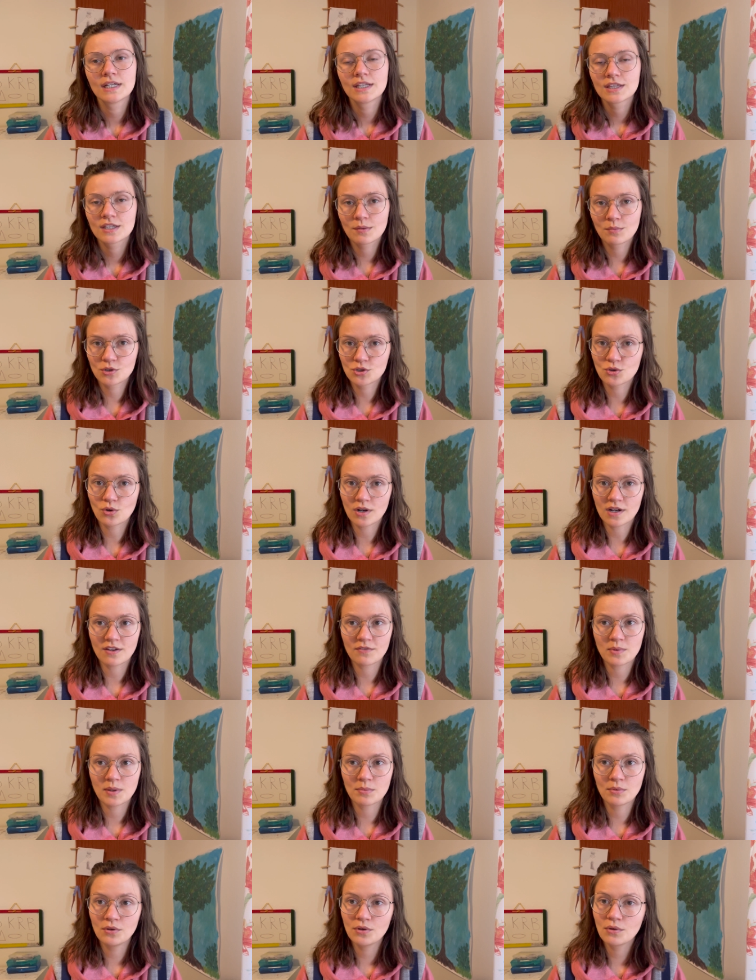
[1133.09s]
the majority of
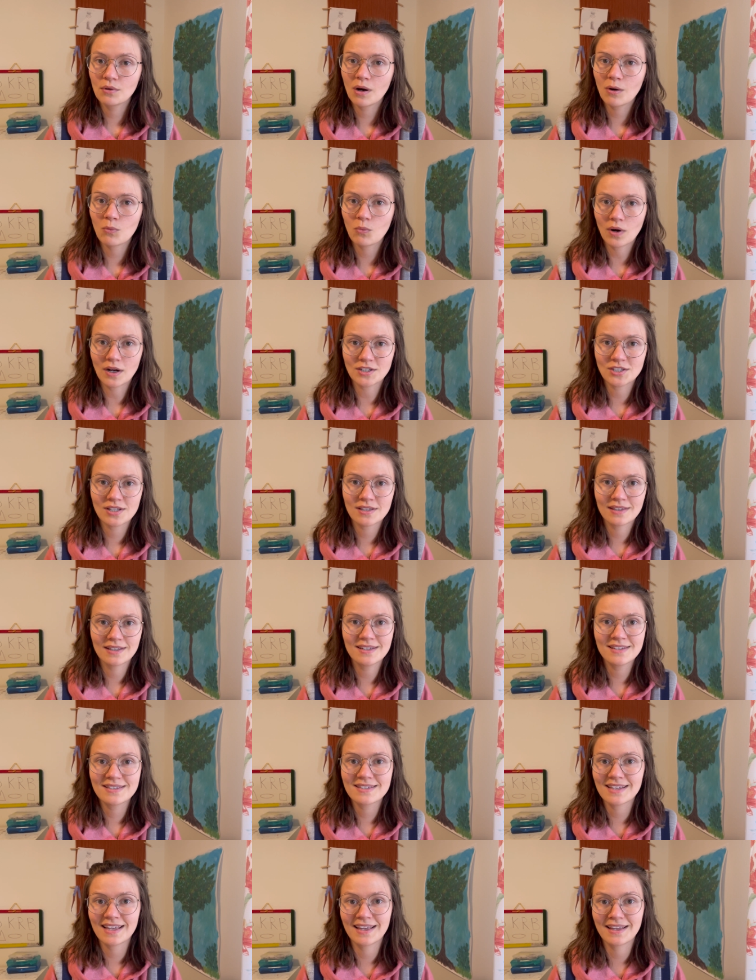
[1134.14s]
people who are watching
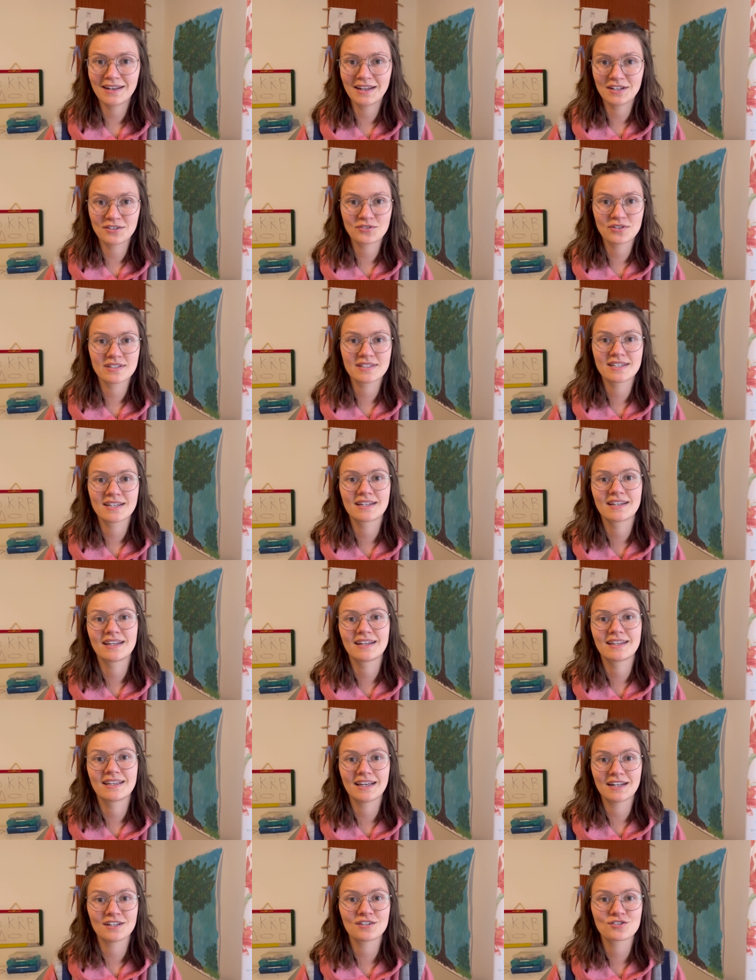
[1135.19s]
this and interested in
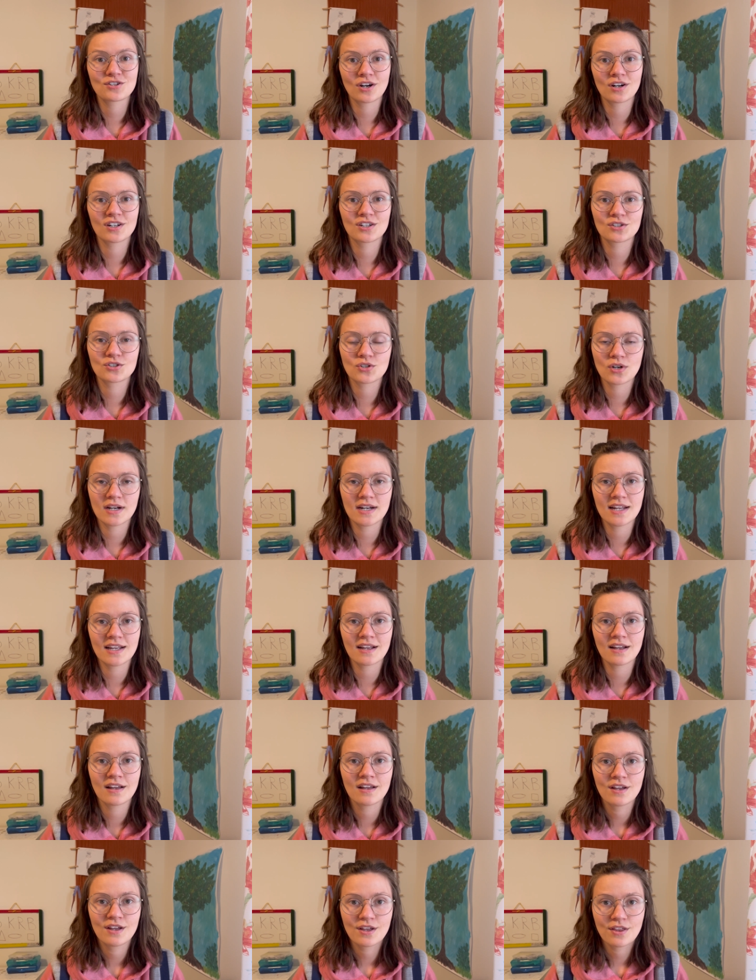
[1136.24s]
getting started training
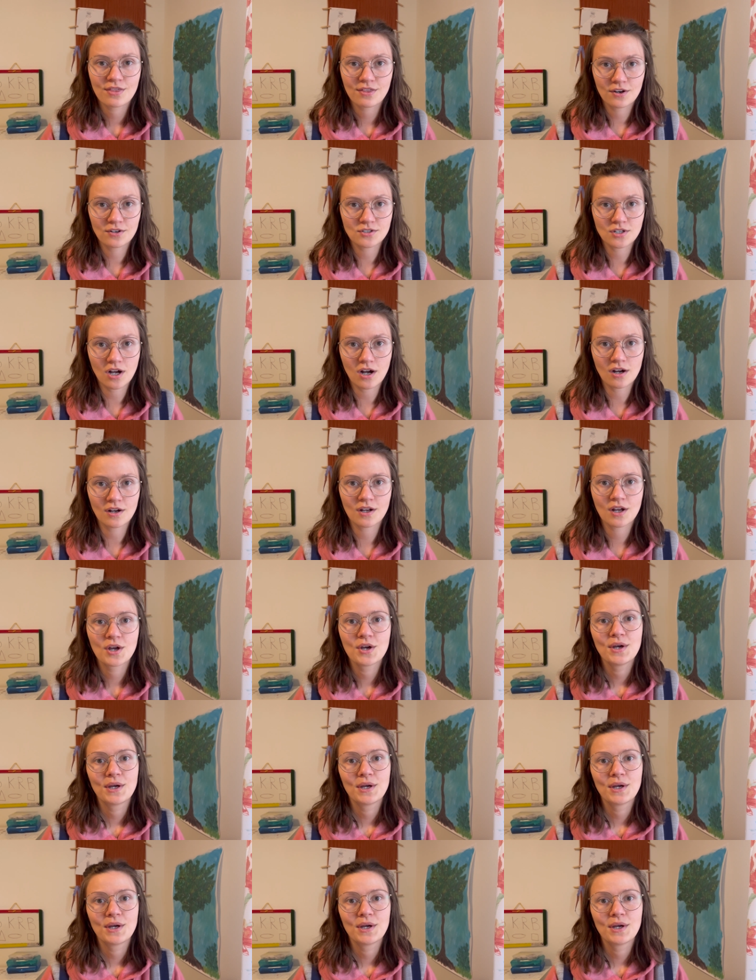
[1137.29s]
their dog,